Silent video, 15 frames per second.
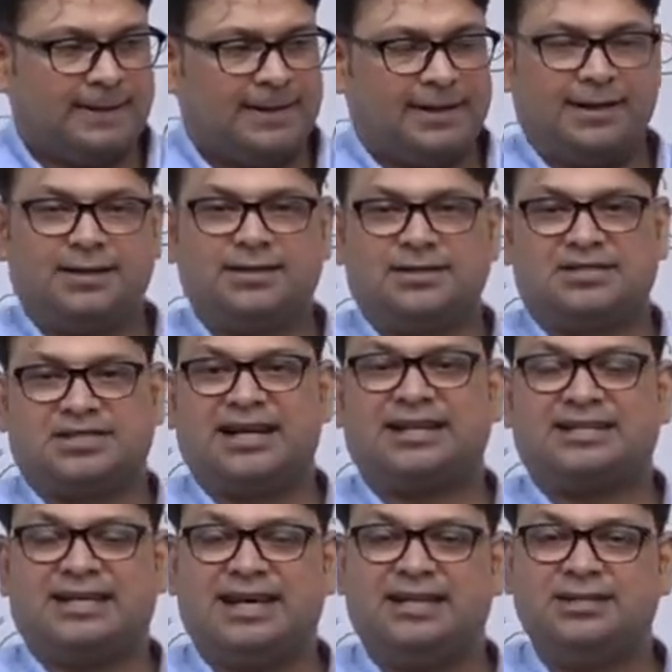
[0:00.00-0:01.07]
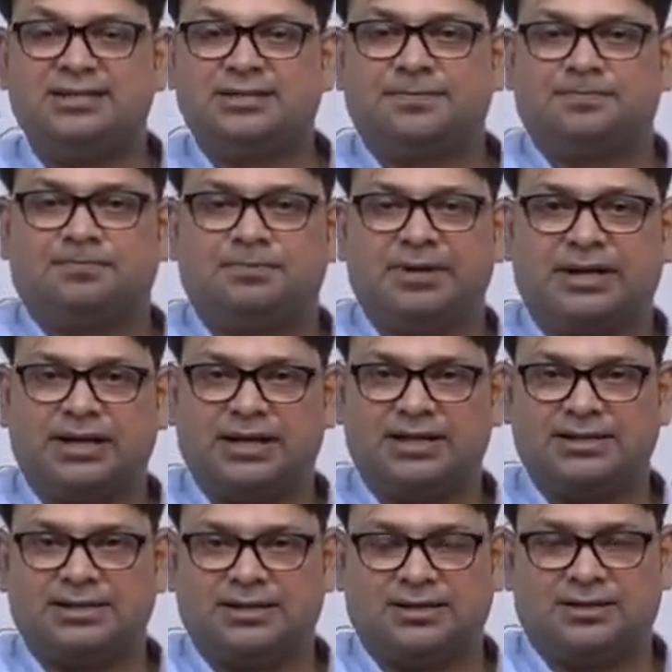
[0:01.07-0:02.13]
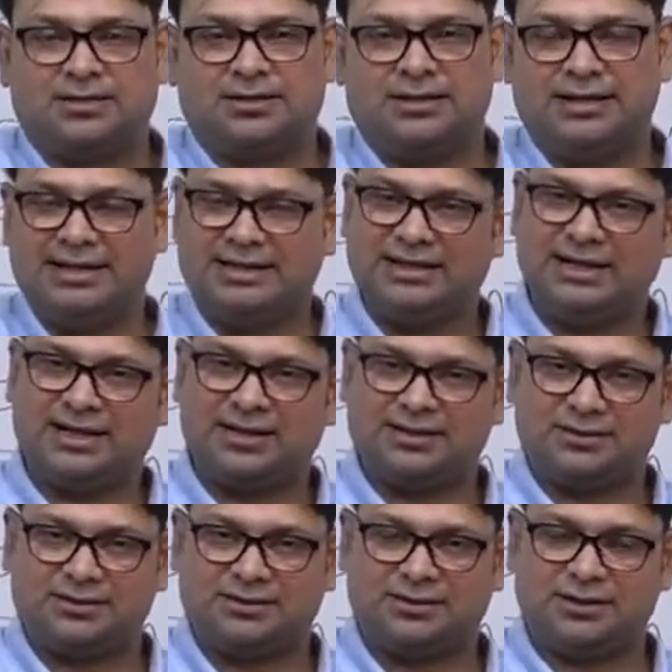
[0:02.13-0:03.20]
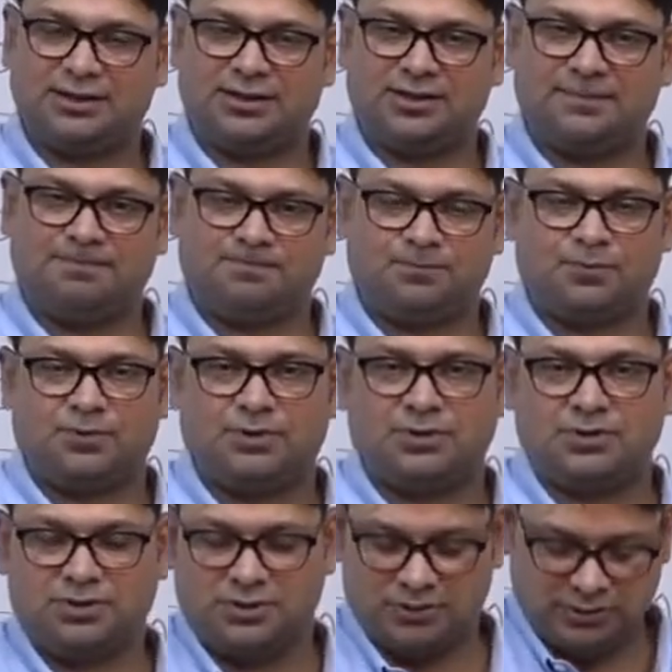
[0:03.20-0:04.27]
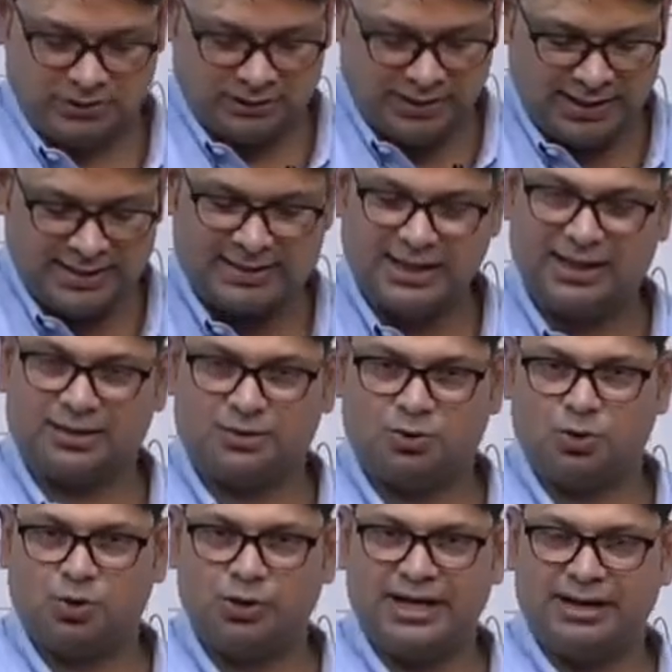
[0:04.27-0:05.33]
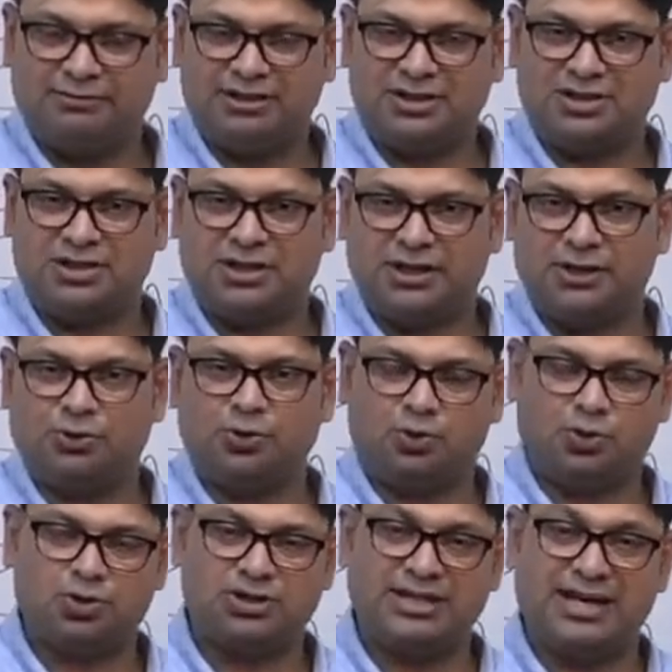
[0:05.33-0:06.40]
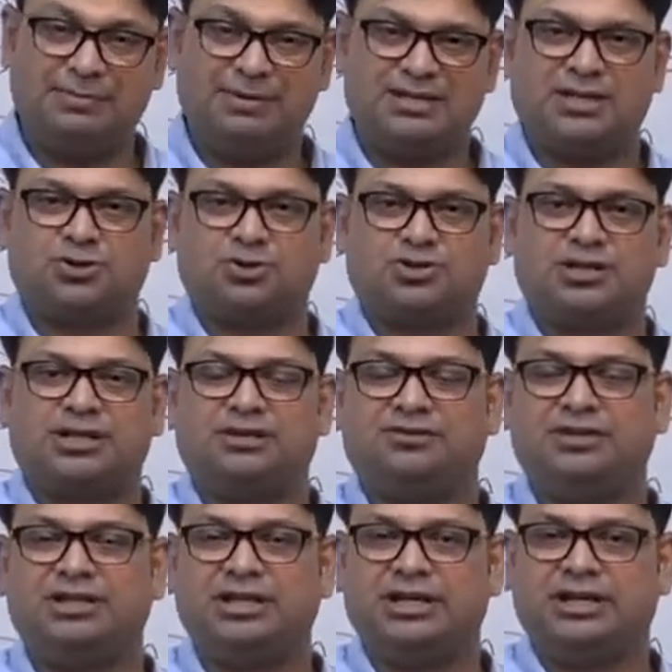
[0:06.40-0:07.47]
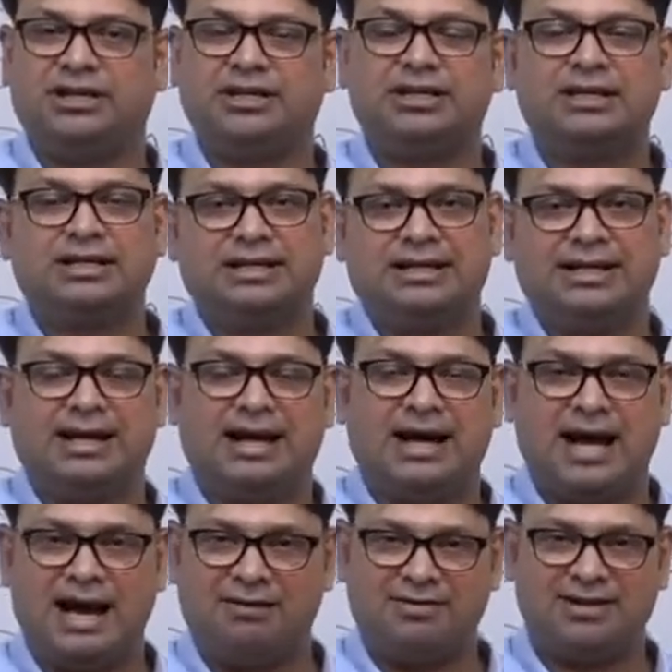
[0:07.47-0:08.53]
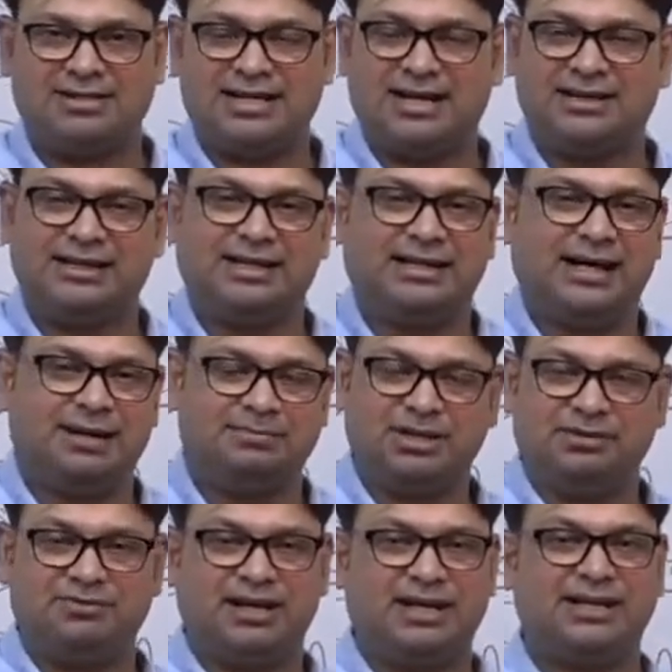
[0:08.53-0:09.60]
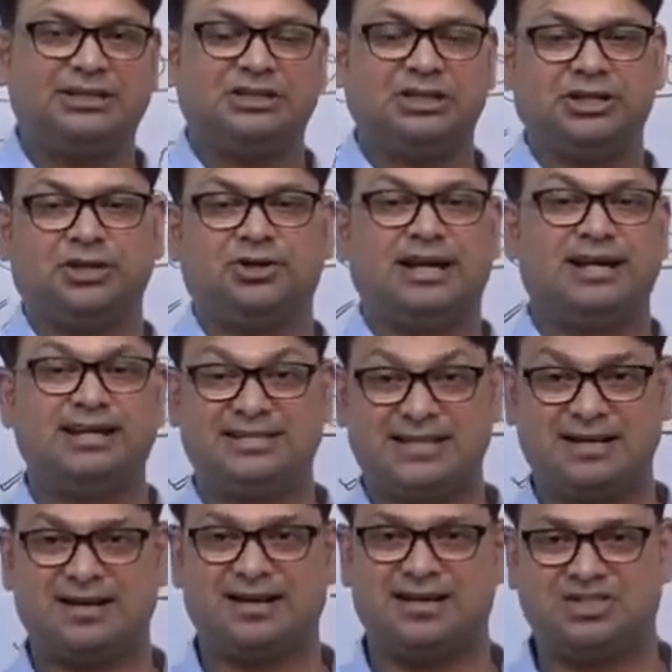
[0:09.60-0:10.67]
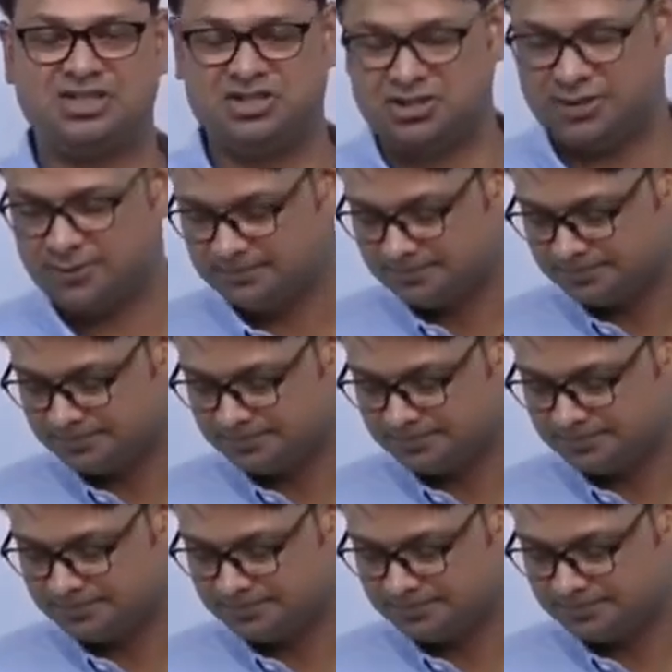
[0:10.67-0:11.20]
in strict sense, because neither the thinker who gave this theory, whose name is associated with theory, he ever said that I am giving any theory or any generalization,